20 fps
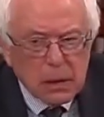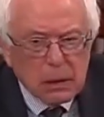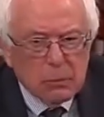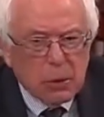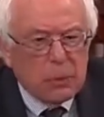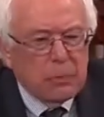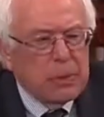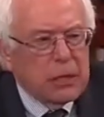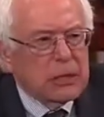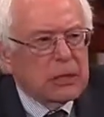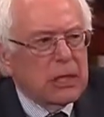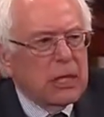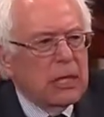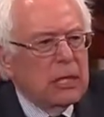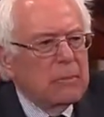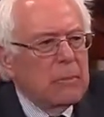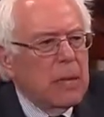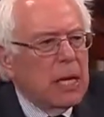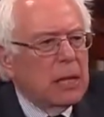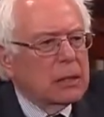What Mr.
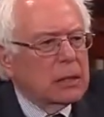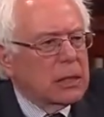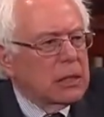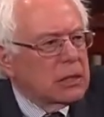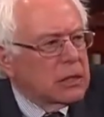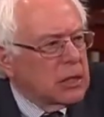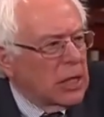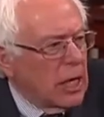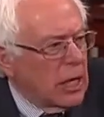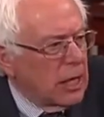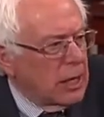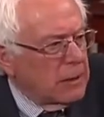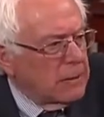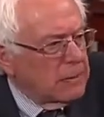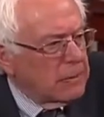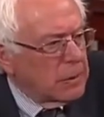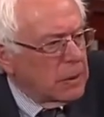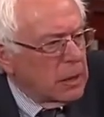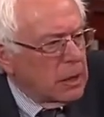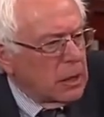Immelt is
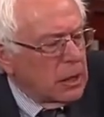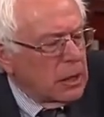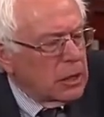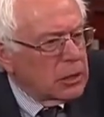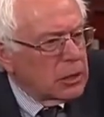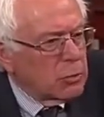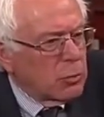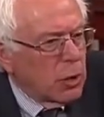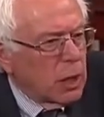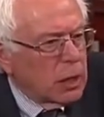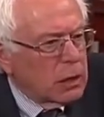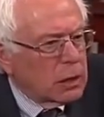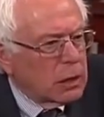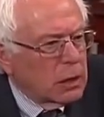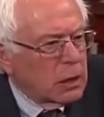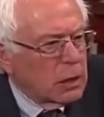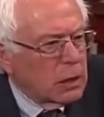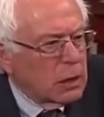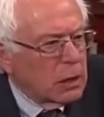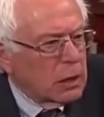saying is what
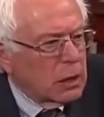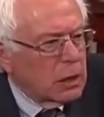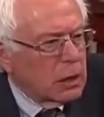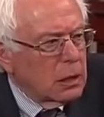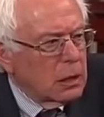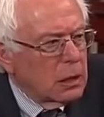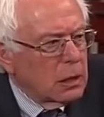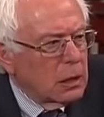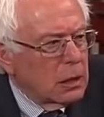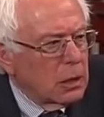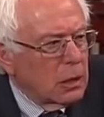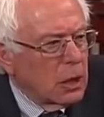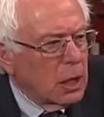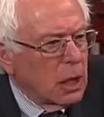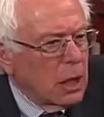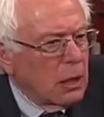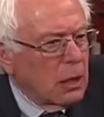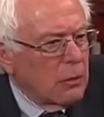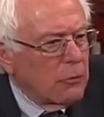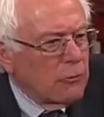
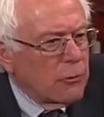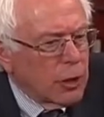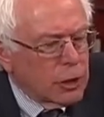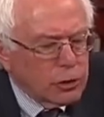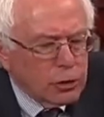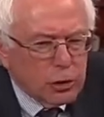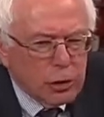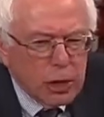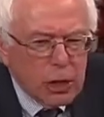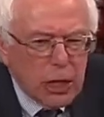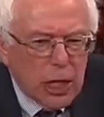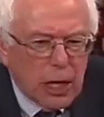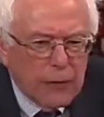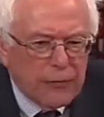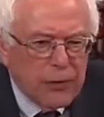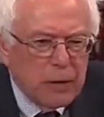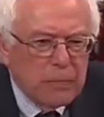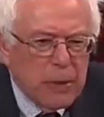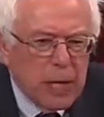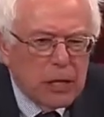virtually
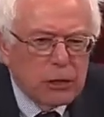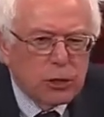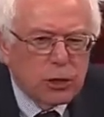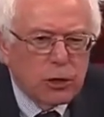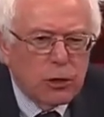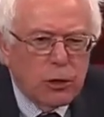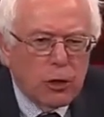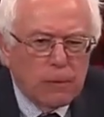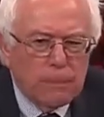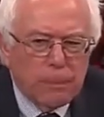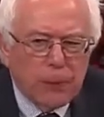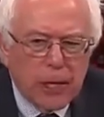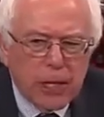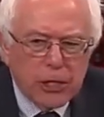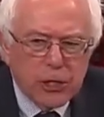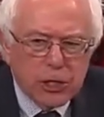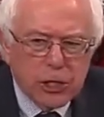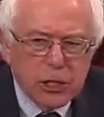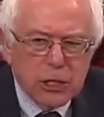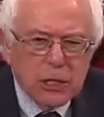every major
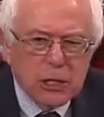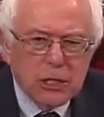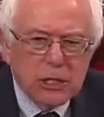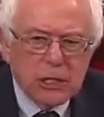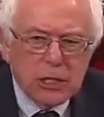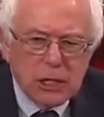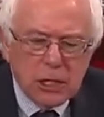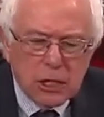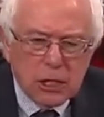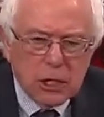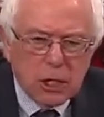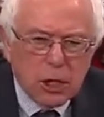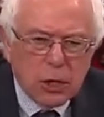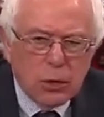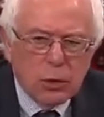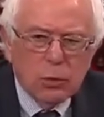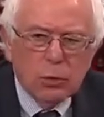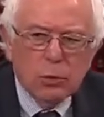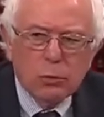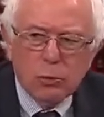corporation
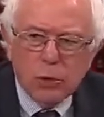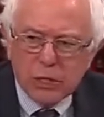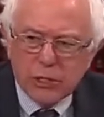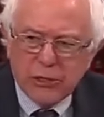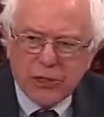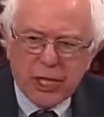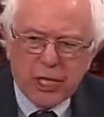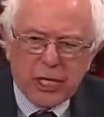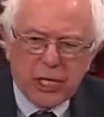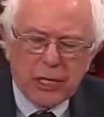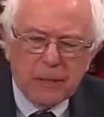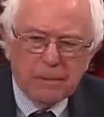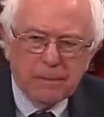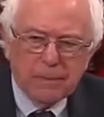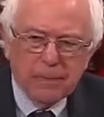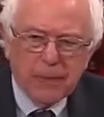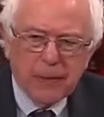CEO was thinking.